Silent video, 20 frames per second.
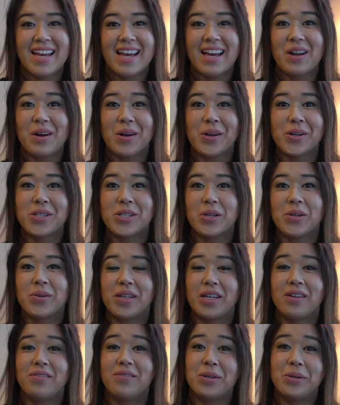and also
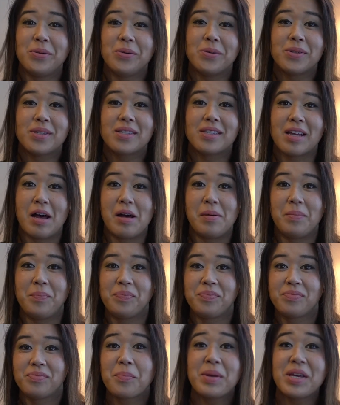give you some